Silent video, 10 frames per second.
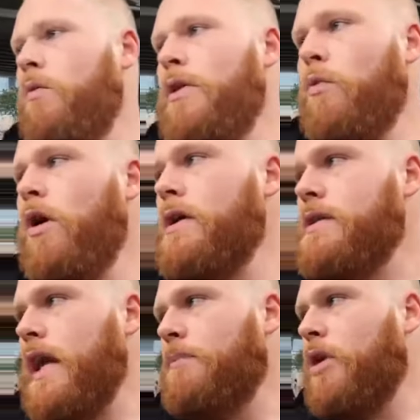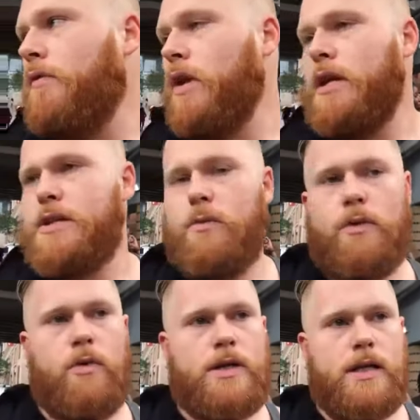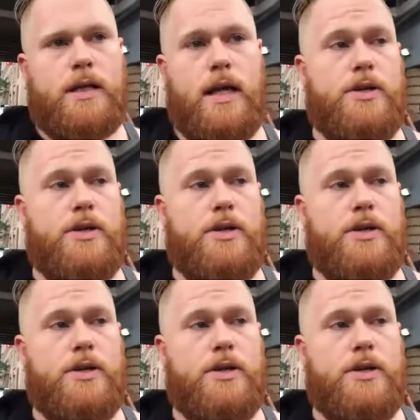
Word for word: with words like privilege and with words like that.